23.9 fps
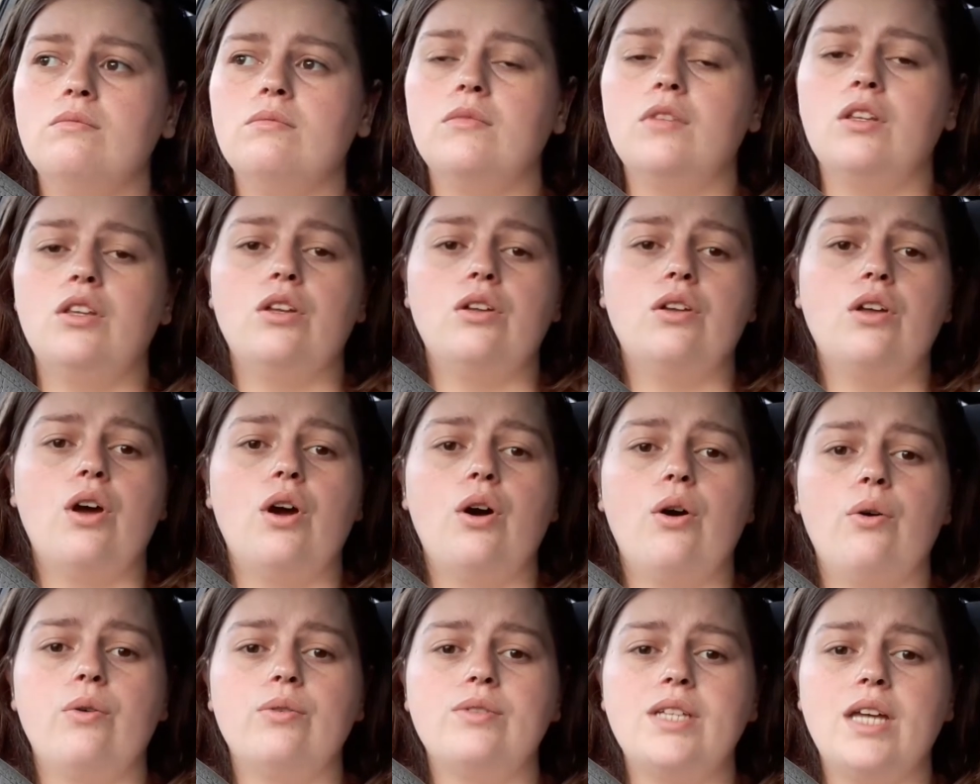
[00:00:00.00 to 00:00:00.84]
you
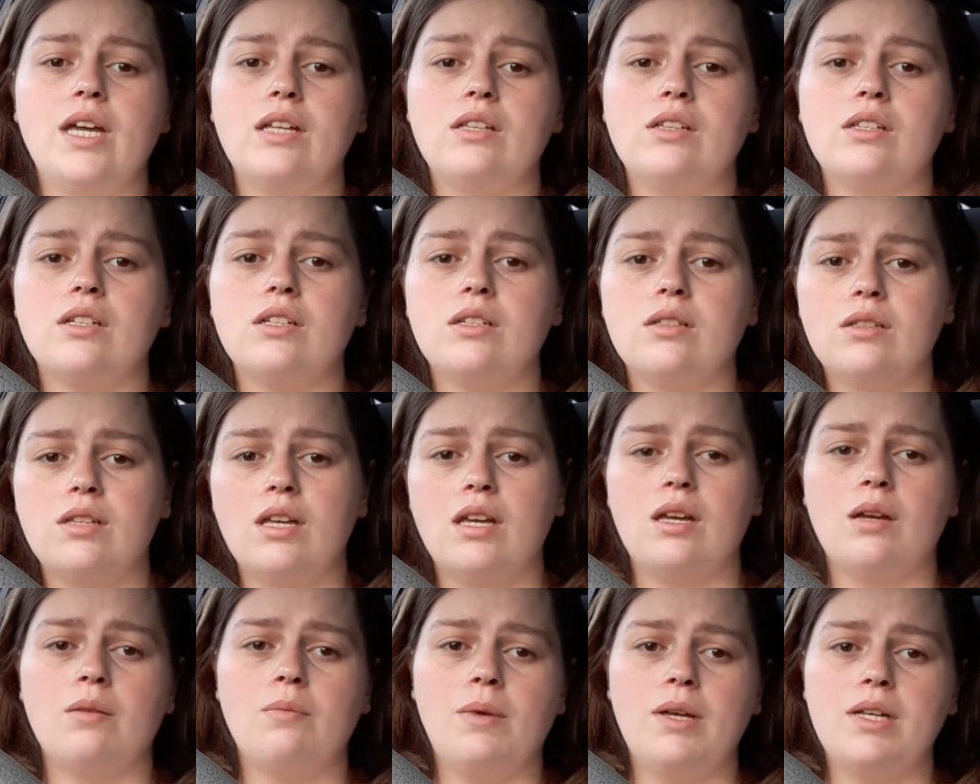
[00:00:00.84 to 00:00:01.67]
know,
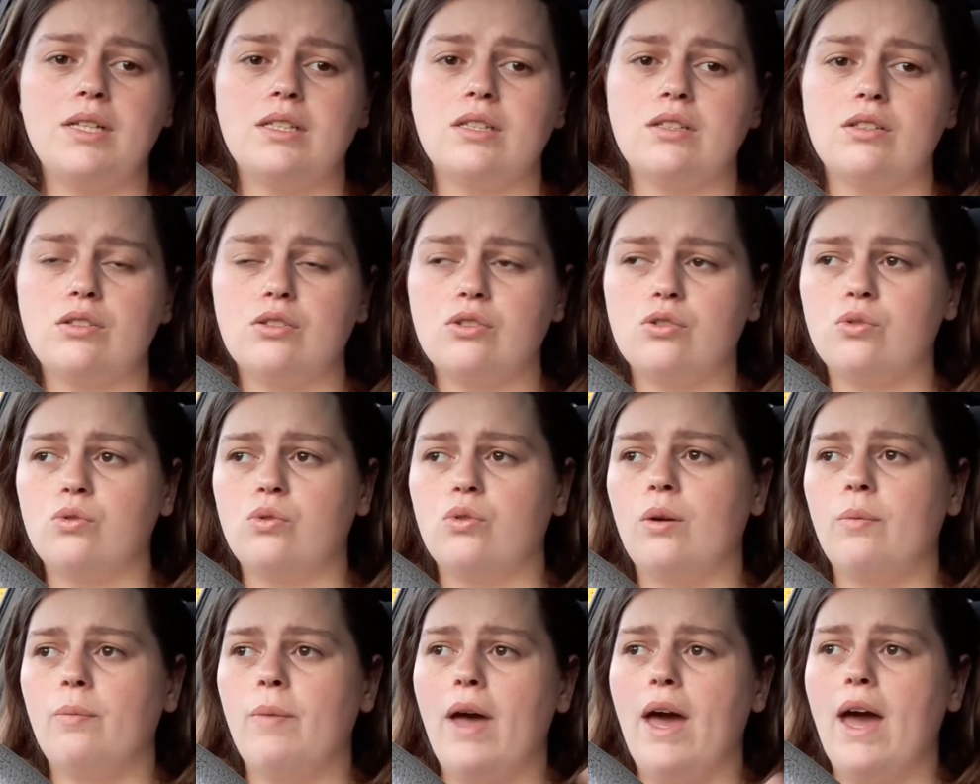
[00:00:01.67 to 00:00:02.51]
taking Mason to
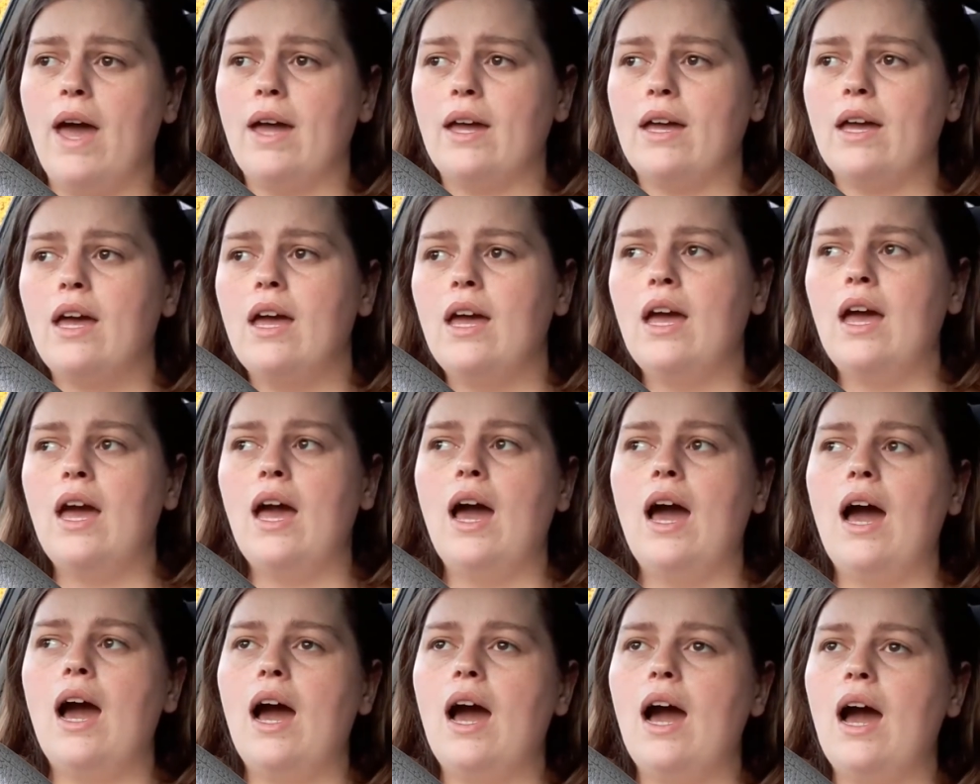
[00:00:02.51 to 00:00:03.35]
school and back,
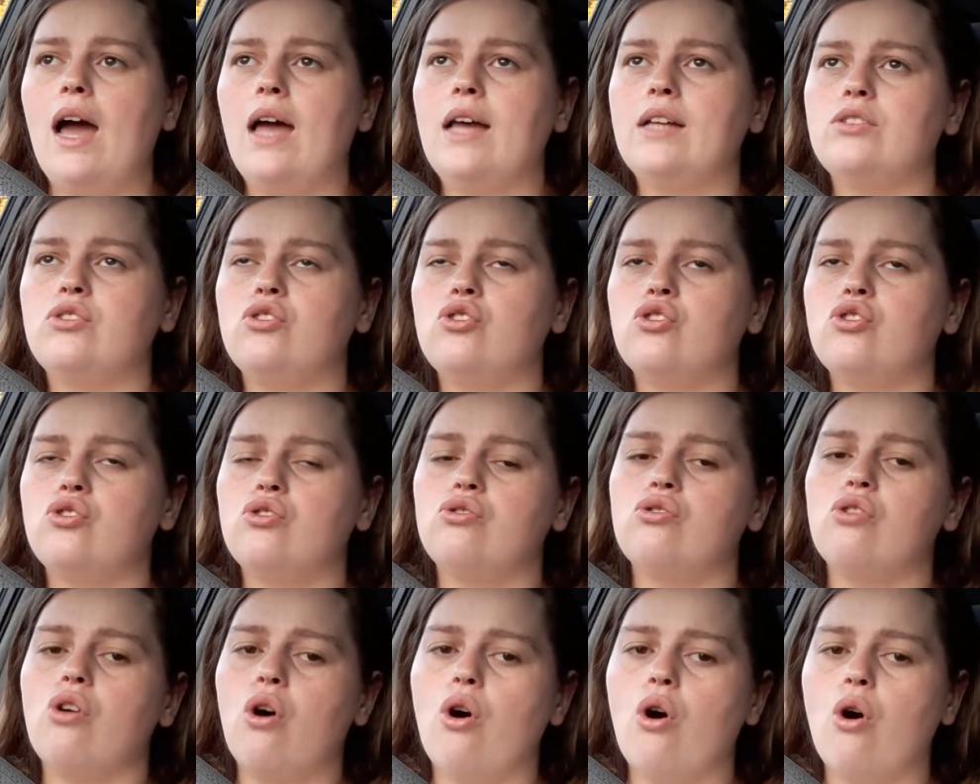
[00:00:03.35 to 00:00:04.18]
it's
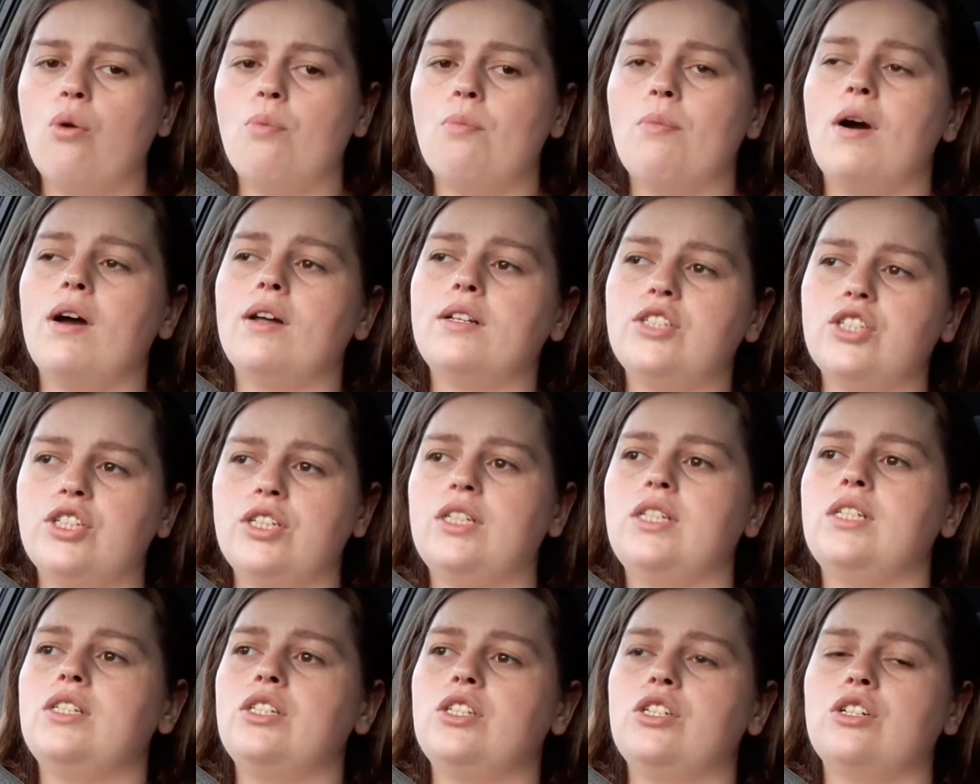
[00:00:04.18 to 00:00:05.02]
so much
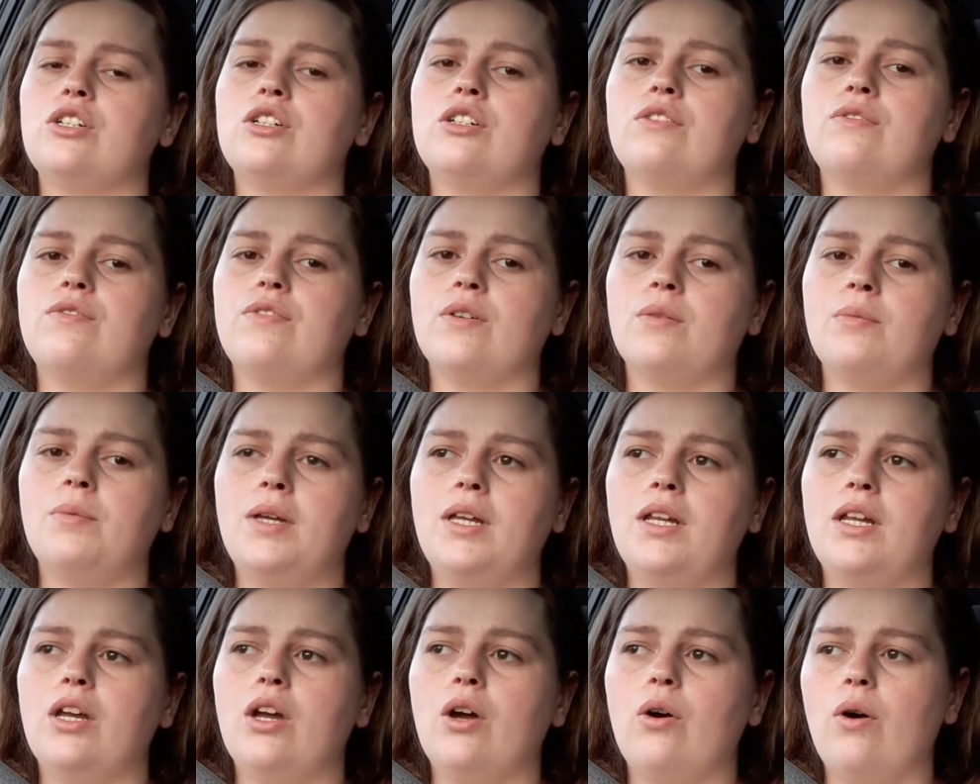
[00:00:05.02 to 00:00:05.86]
easier for
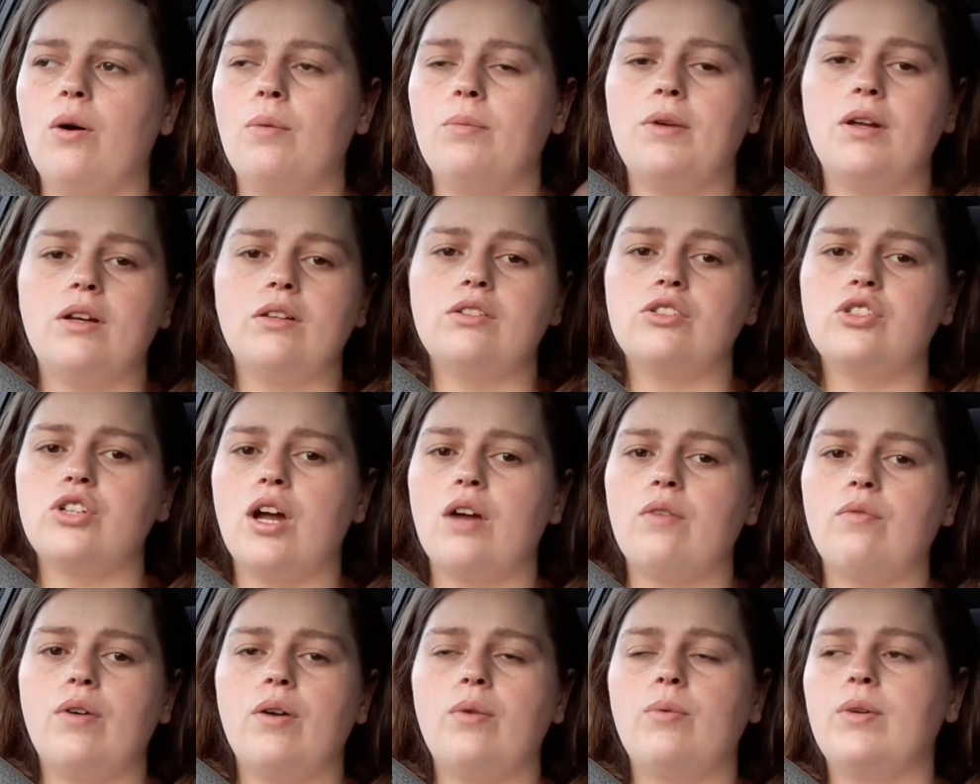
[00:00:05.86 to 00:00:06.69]
me to go up and down the
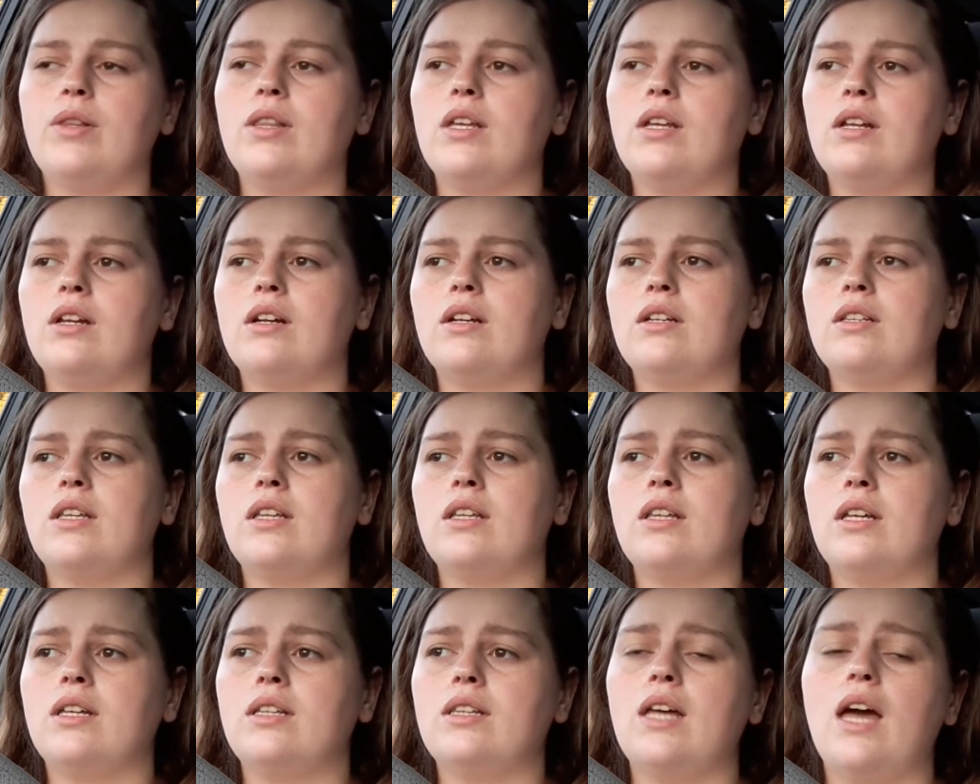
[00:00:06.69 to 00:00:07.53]
driveway with it and
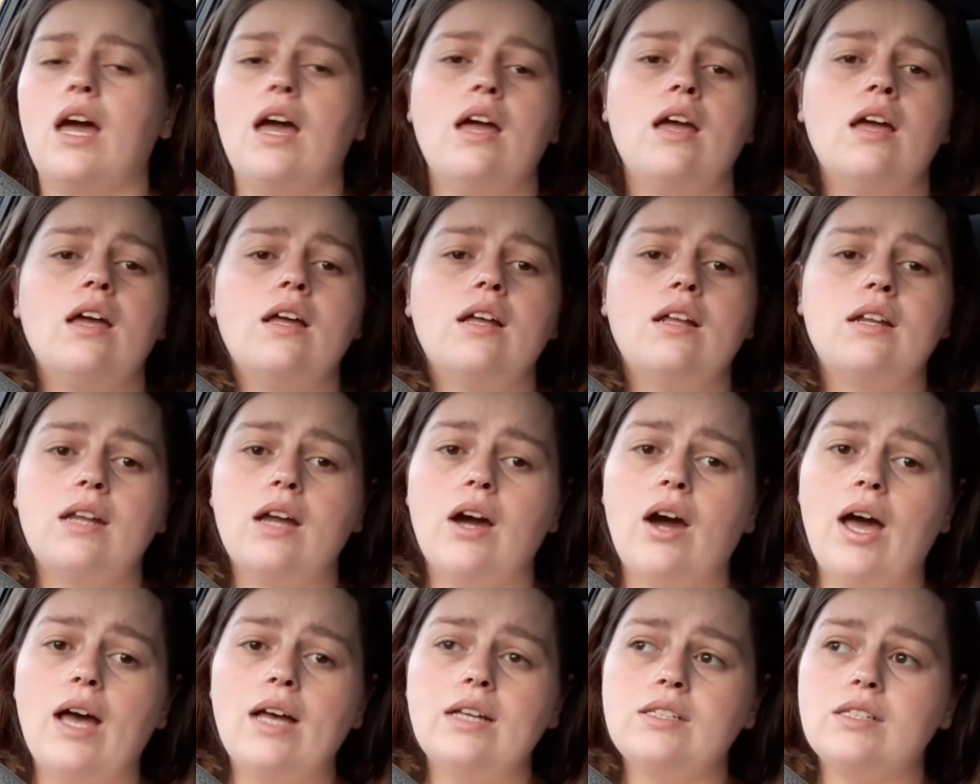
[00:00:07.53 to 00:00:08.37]
everything like that.
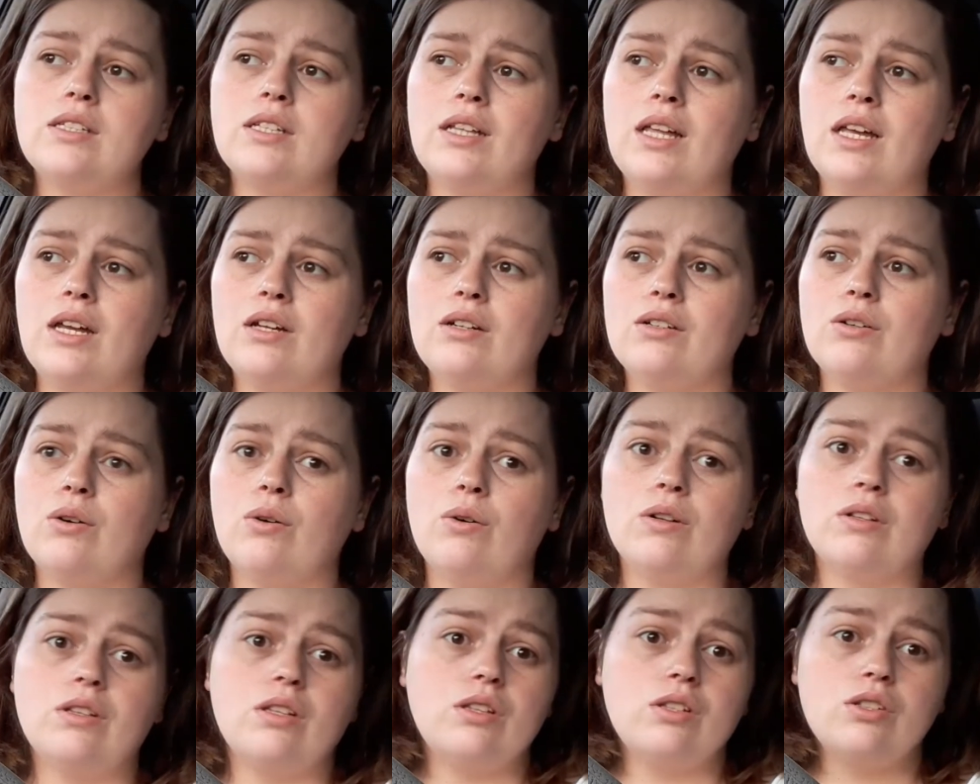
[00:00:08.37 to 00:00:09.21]
Now, as to like
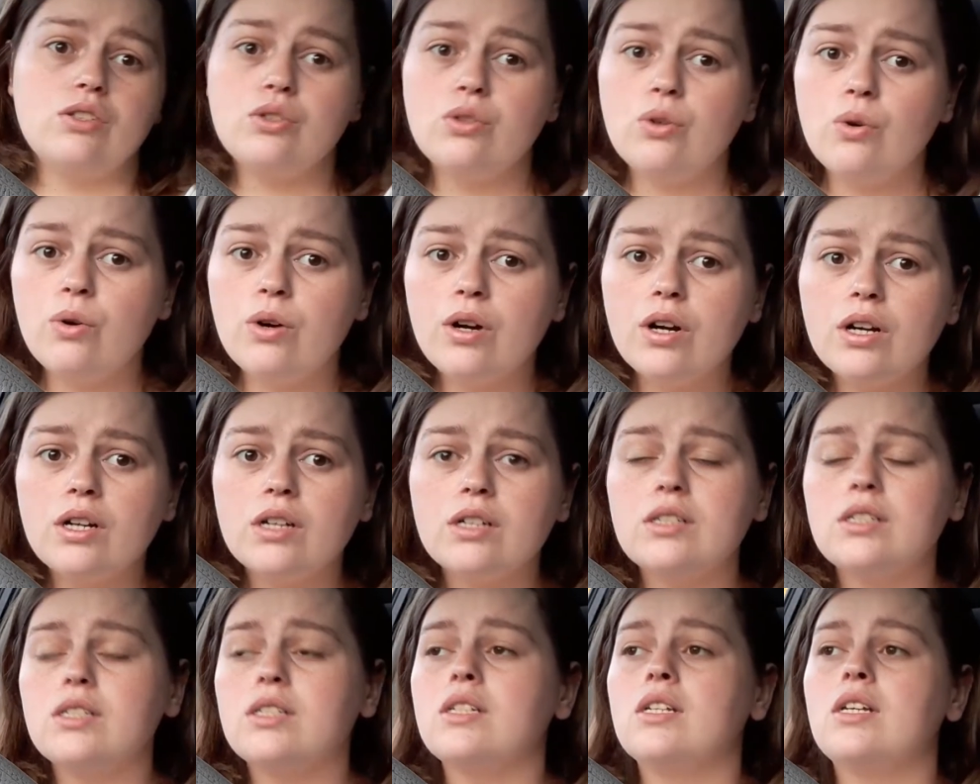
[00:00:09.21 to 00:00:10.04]
going to the
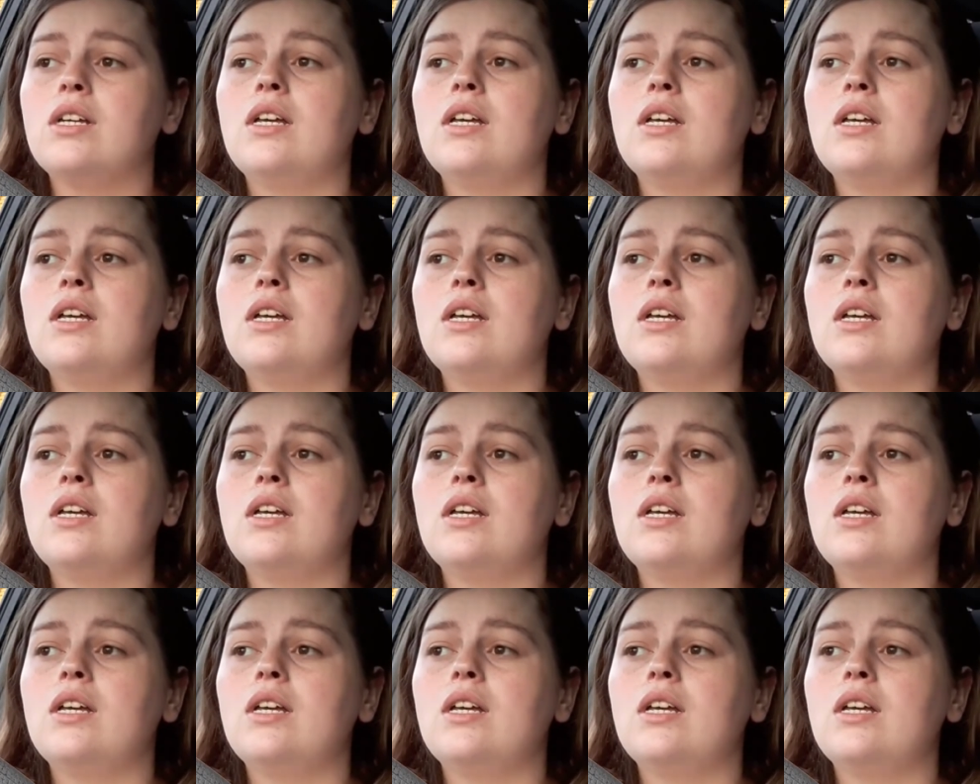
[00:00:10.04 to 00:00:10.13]
stores